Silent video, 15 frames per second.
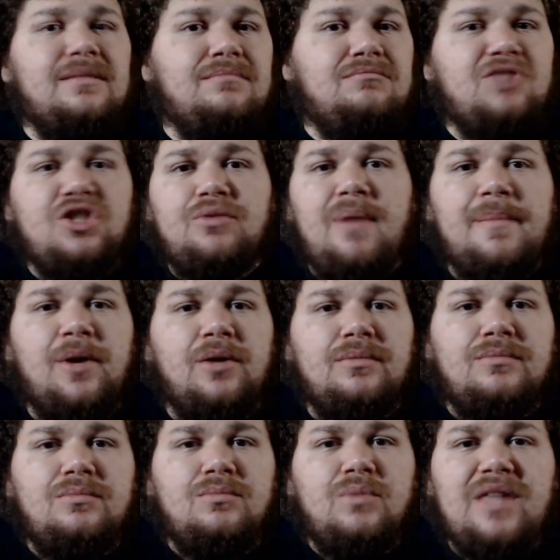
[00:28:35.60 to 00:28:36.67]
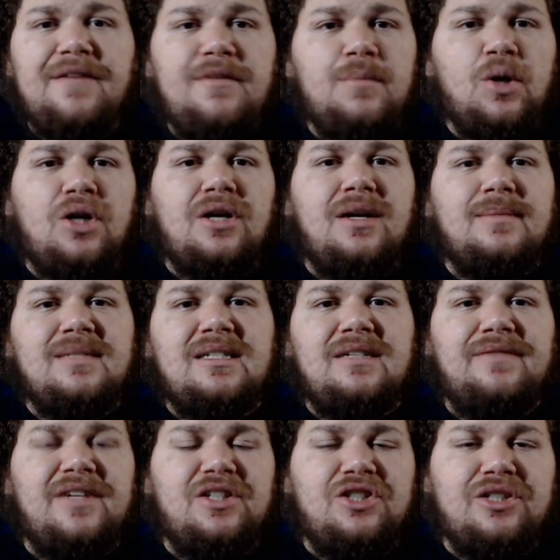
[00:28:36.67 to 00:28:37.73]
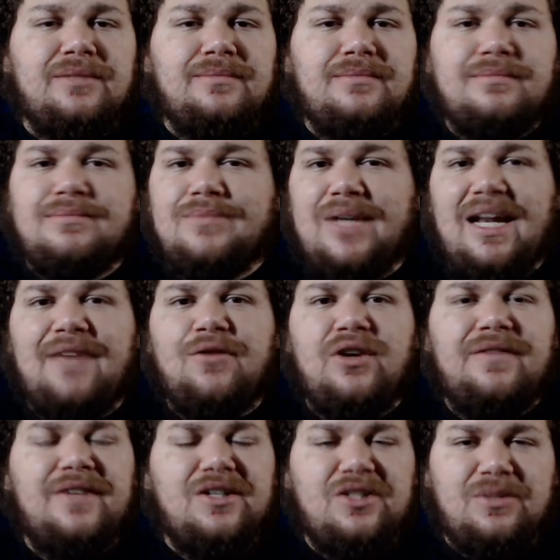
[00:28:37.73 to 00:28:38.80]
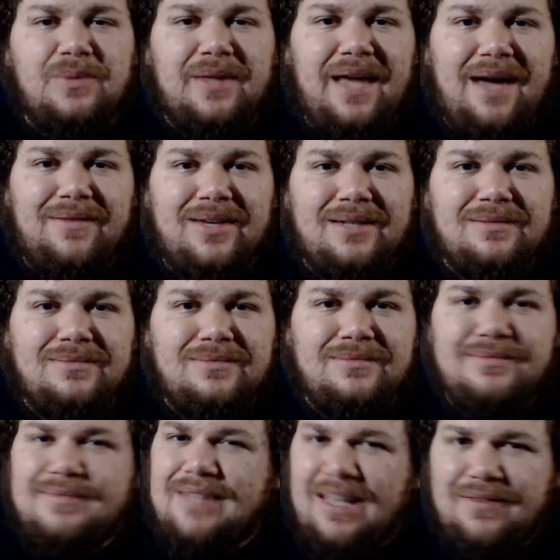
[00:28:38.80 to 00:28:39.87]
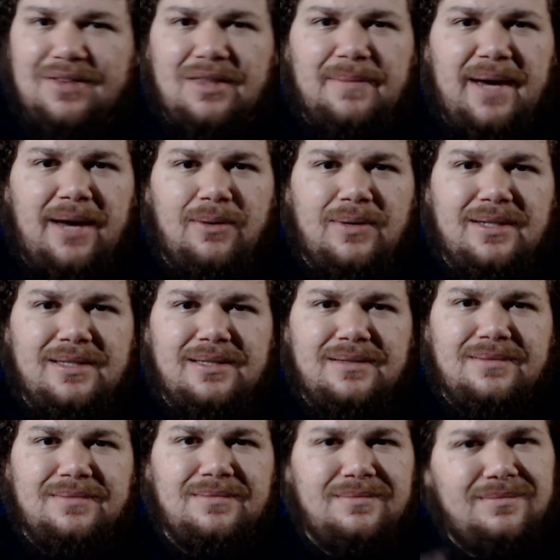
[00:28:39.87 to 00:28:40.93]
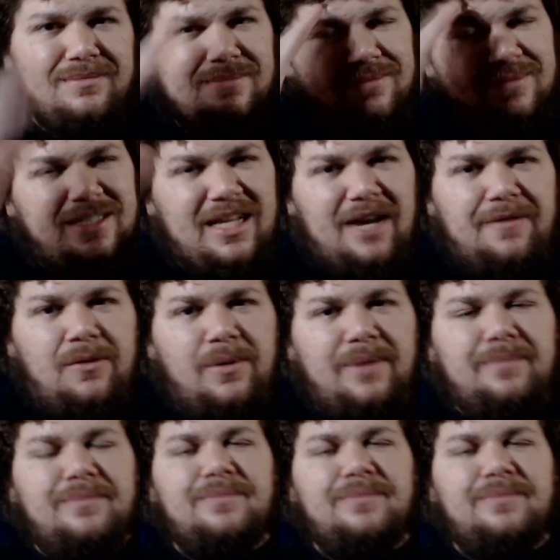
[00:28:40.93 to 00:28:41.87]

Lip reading: just remember, with every book comes an adventure, and every adventure is worth having, even the bad ones. So later, everyone.